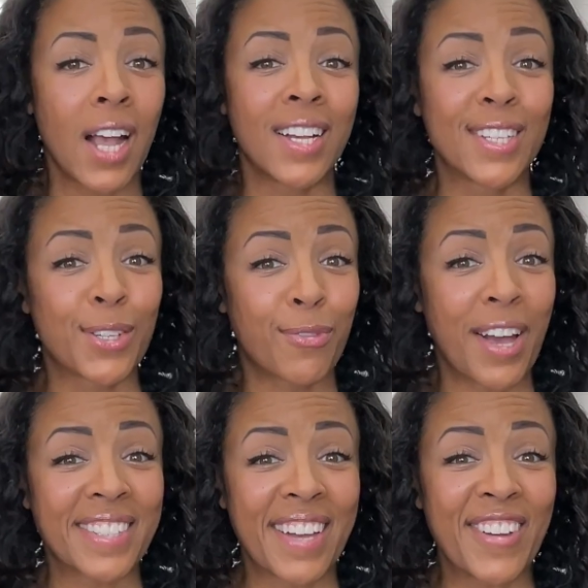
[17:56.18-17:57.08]
So if you
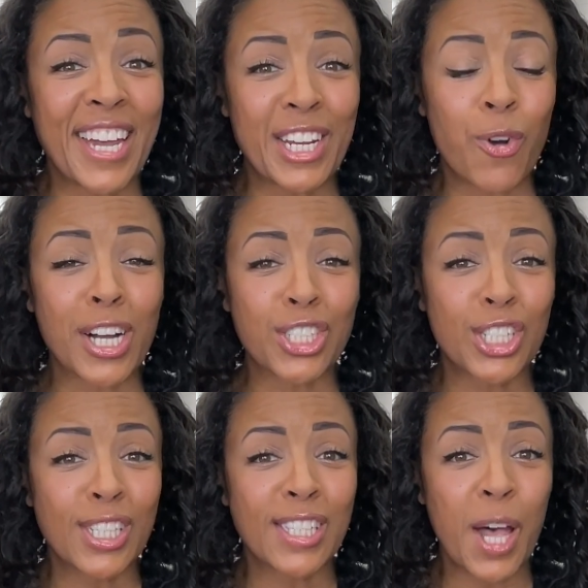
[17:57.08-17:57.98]
guys have any
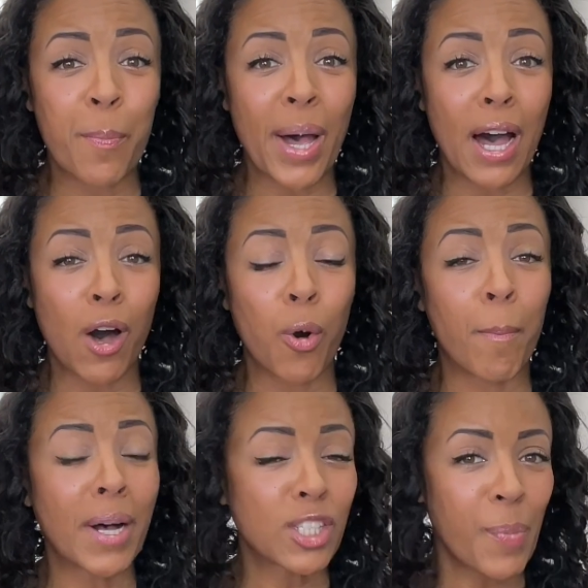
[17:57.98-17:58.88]
questions about
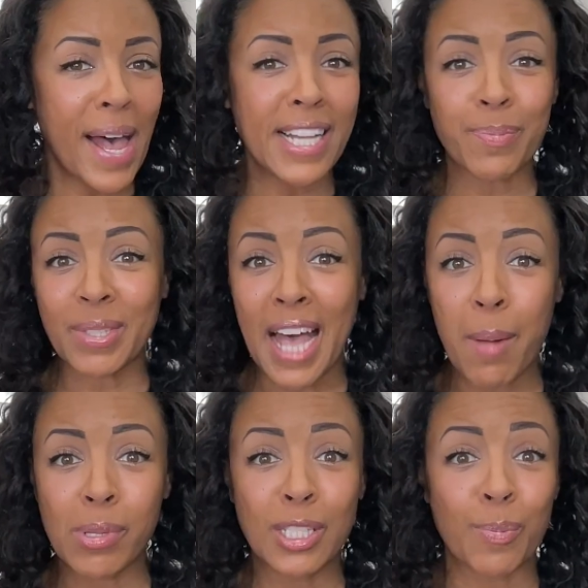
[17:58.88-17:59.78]
muscle mass, metabolism,